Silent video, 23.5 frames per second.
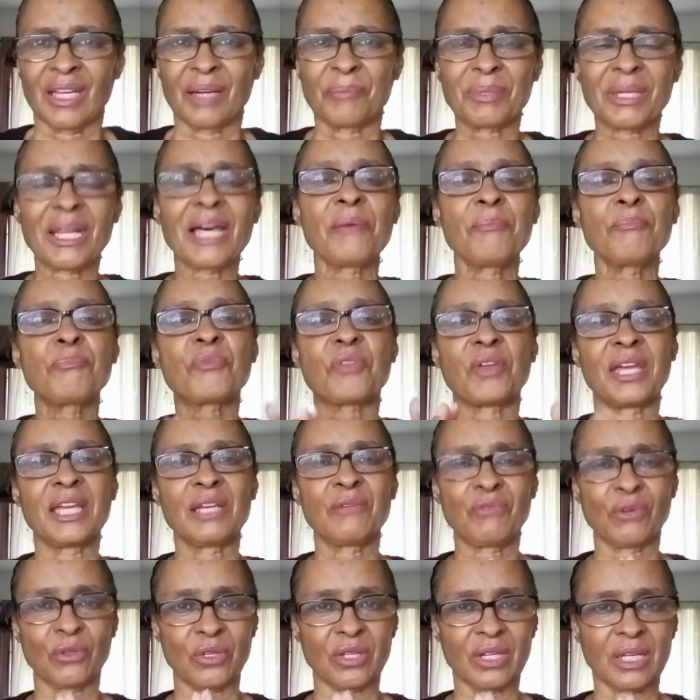But I'm
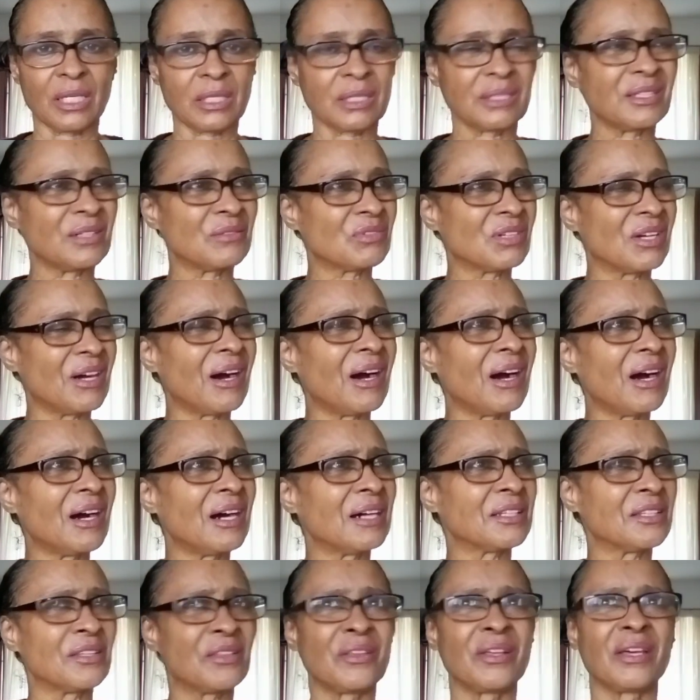thankful that I love
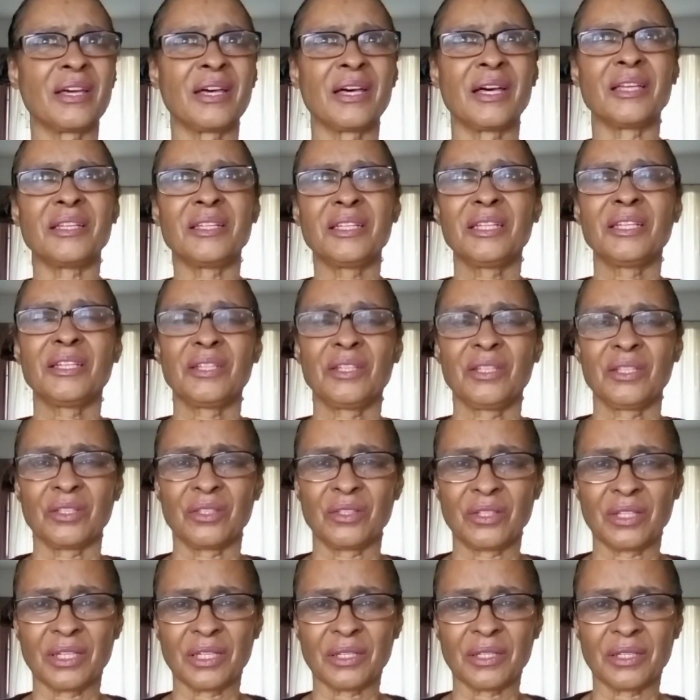God and that
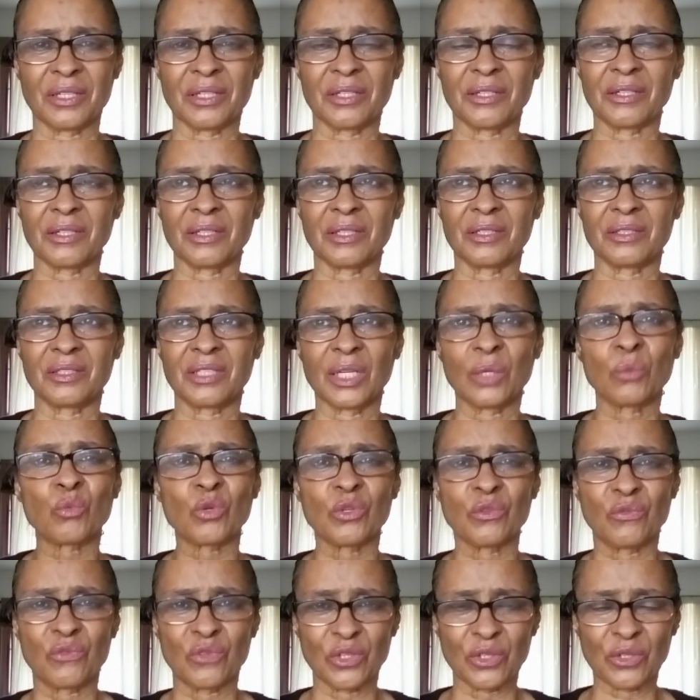they
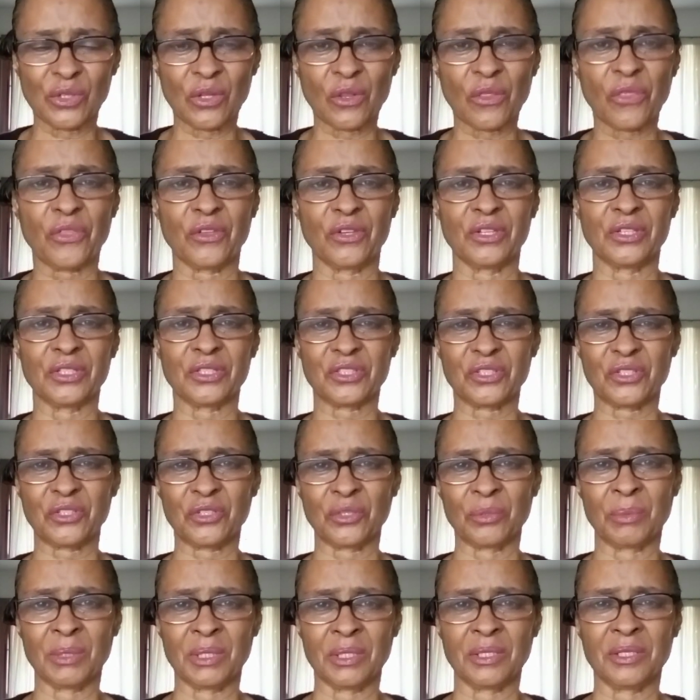reveal things
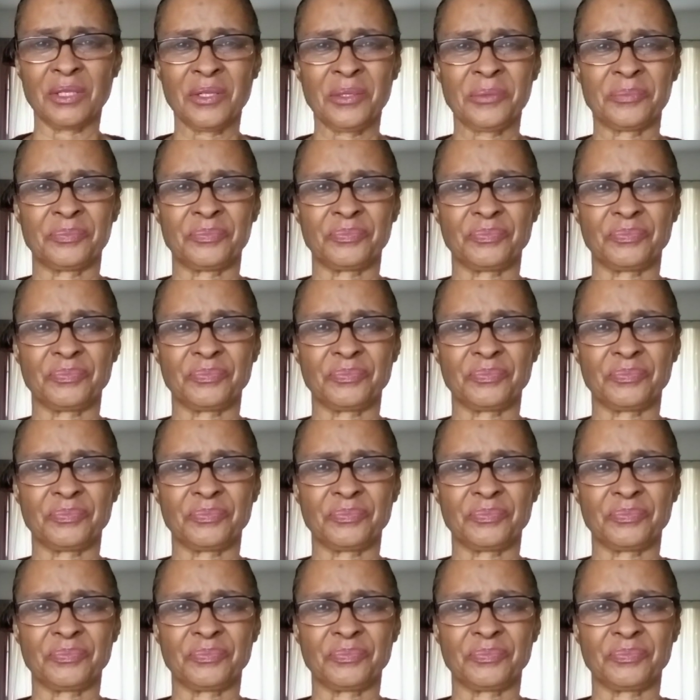to me